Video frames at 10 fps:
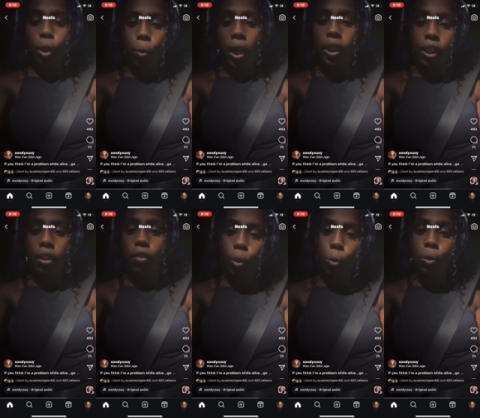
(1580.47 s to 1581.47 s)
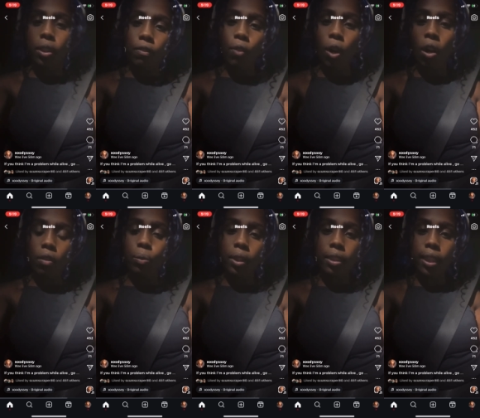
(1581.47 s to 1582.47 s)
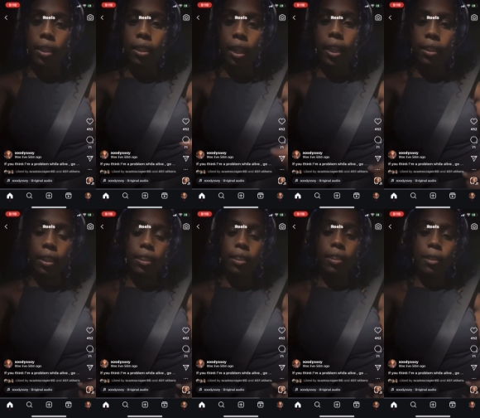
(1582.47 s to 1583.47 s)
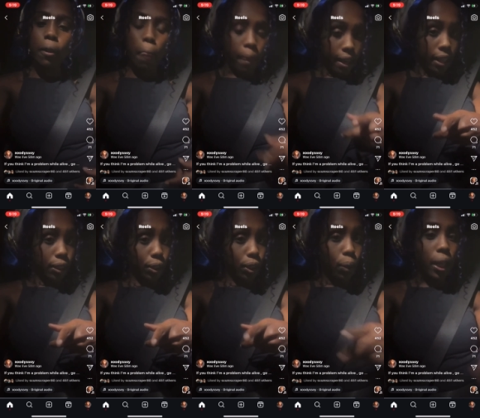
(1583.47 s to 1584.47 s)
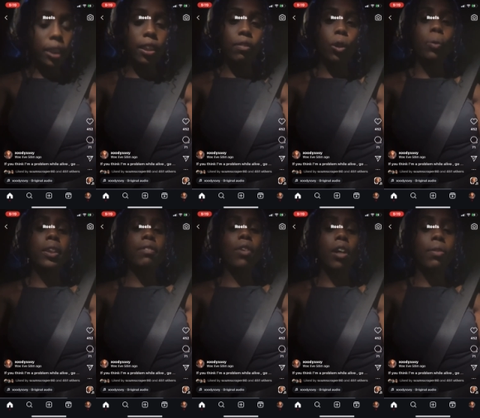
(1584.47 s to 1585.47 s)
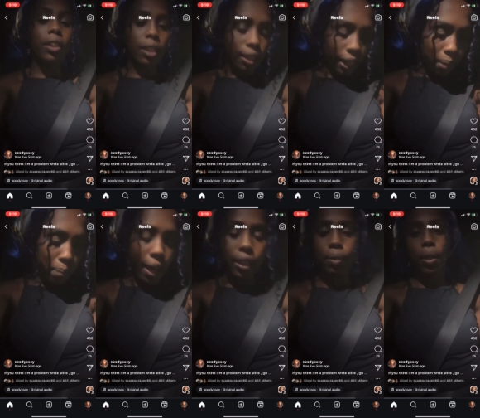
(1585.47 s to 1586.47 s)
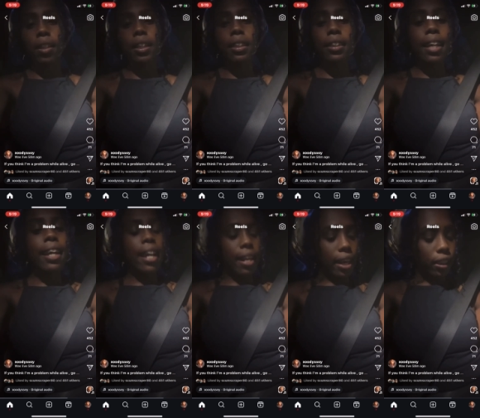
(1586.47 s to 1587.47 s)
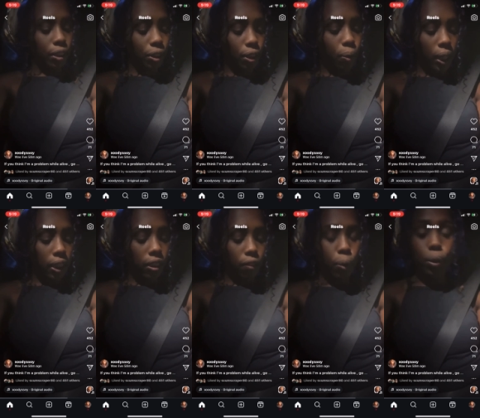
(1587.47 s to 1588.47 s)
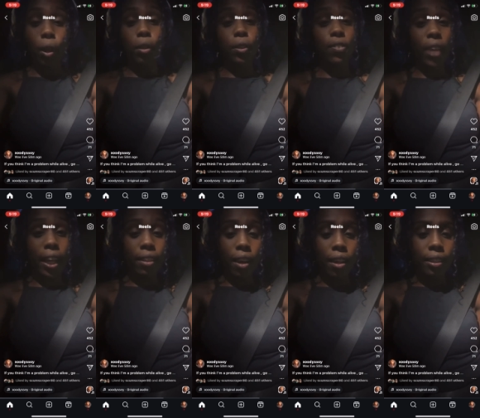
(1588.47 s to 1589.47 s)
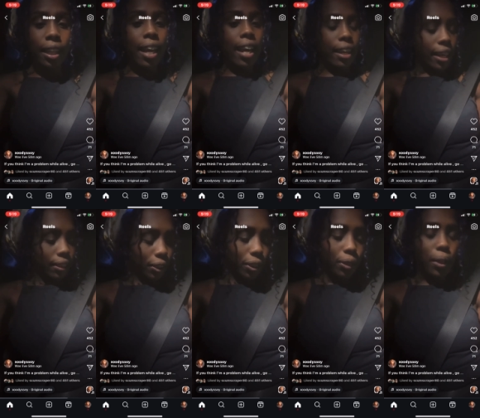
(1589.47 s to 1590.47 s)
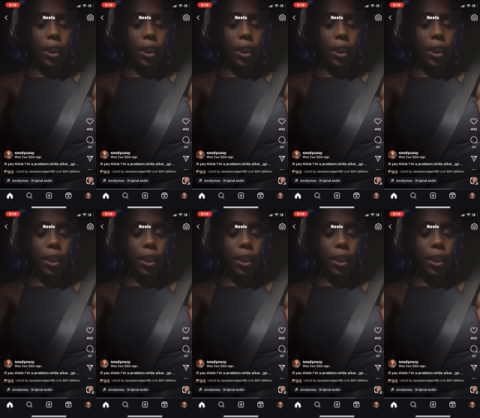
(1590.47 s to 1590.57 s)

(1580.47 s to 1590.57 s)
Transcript: your question of who's involved with the Diddy client list. It answers your question of who is involved with the Ghislaine Maxwell list. It answers your question of who's on those flight logs. It answers your